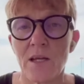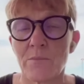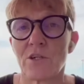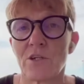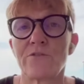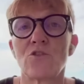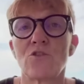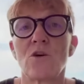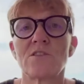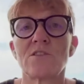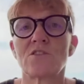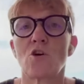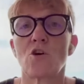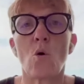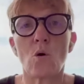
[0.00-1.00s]
But of
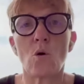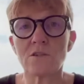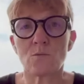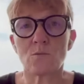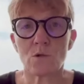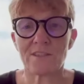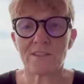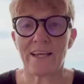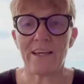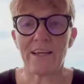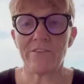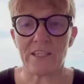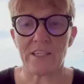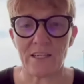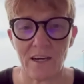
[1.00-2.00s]
course, gold was
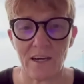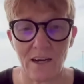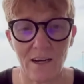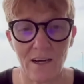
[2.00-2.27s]
heavy.